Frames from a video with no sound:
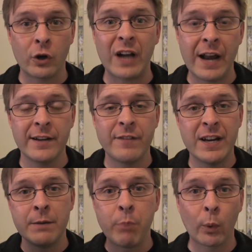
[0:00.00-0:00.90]
are kind of
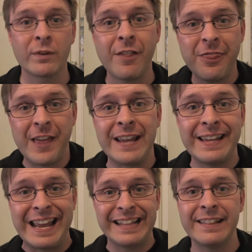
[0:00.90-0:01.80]
an important
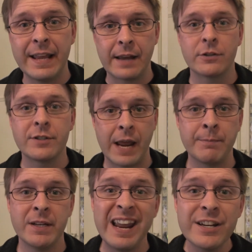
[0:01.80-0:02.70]
thing in the
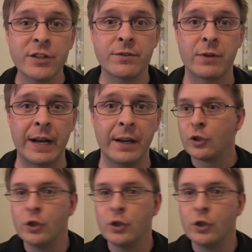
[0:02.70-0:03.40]
entertainment industry.